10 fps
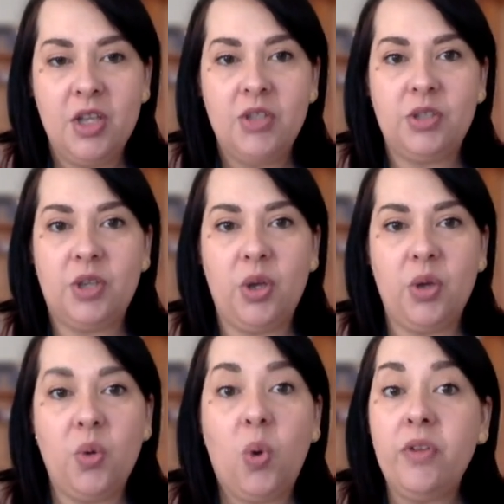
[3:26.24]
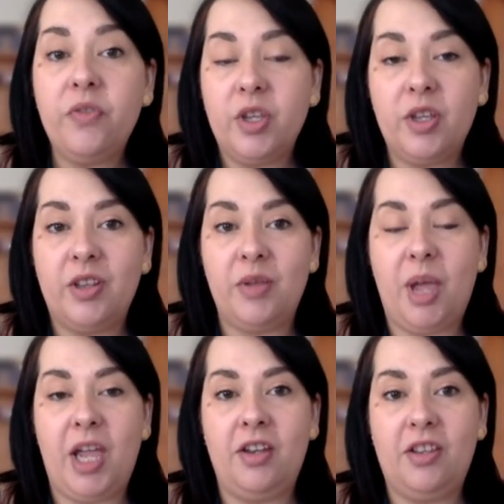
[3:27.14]
So one of the, the
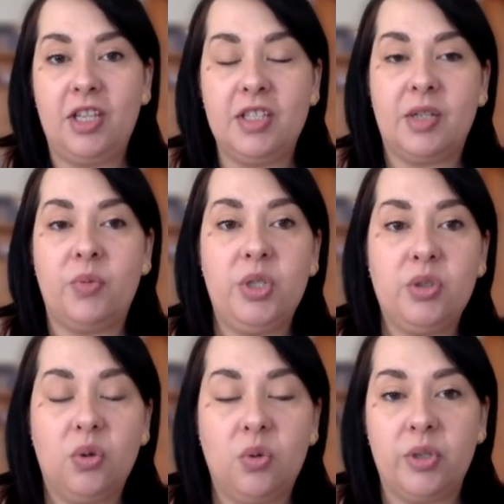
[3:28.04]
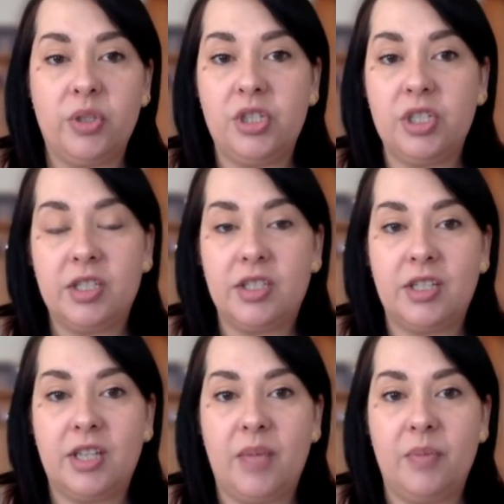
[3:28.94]
main things that we saw was just
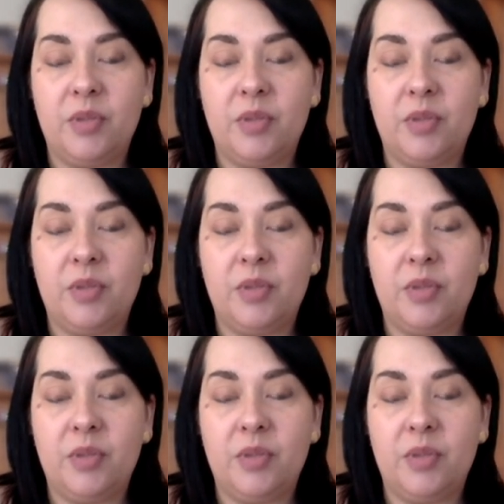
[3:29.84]
um,